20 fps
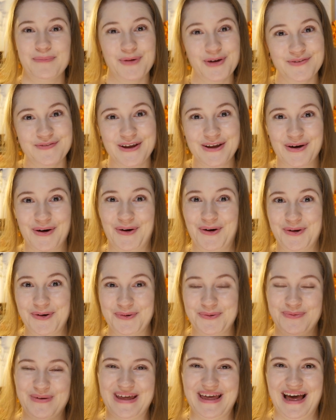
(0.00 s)
moving
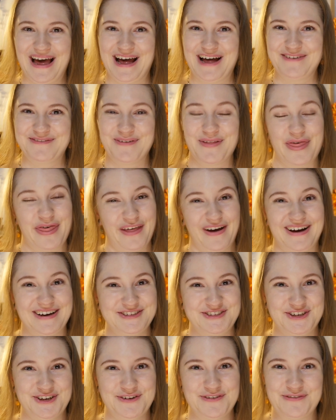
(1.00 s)
on, we have
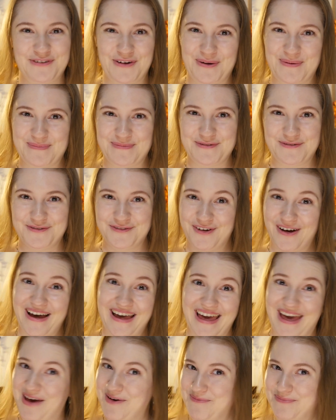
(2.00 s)
Tharja from
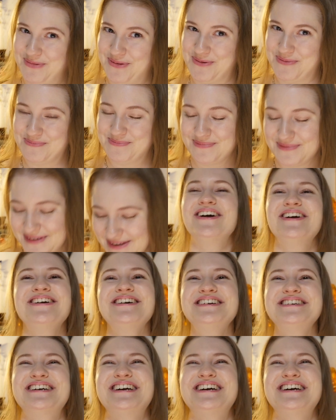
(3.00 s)
Fire Emblem. Who